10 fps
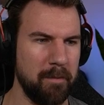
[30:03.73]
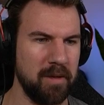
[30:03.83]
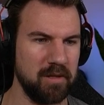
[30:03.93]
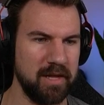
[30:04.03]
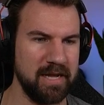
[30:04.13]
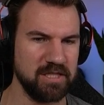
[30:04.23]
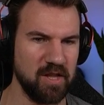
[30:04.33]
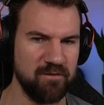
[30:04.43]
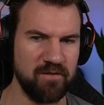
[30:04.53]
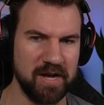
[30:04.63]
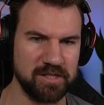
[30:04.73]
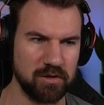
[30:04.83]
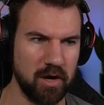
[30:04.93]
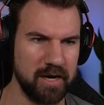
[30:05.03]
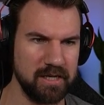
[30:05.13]
The police, the fuzz
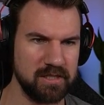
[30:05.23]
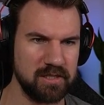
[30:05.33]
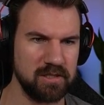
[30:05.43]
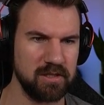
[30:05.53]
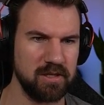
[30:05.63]
are on us?